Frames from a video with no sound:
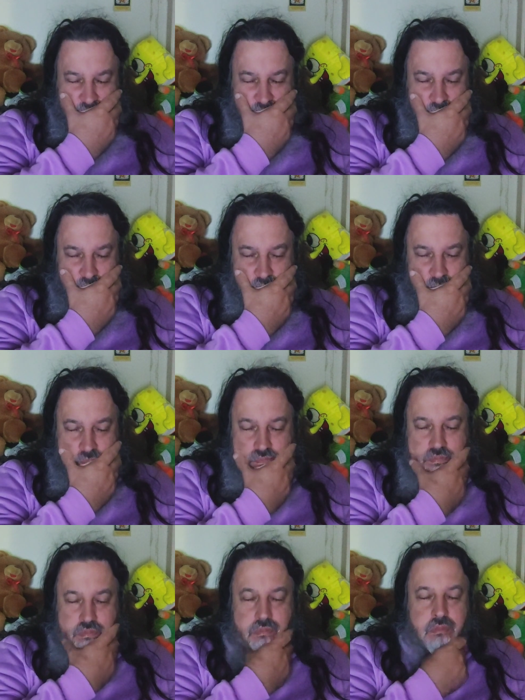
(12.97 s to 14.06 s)

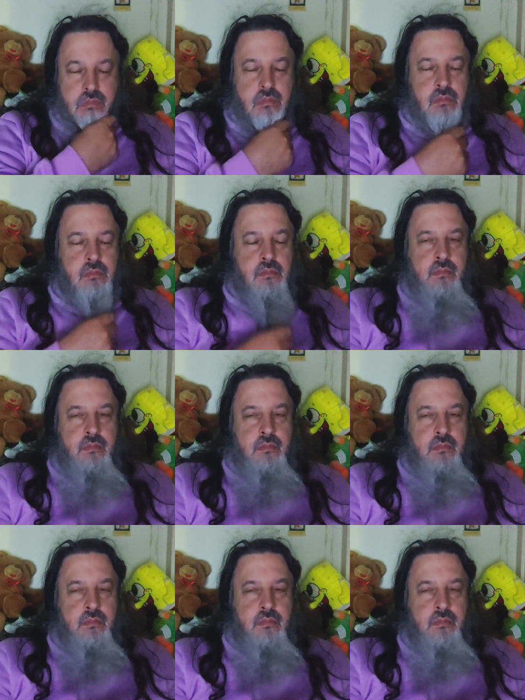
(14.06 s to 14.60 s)
(silence)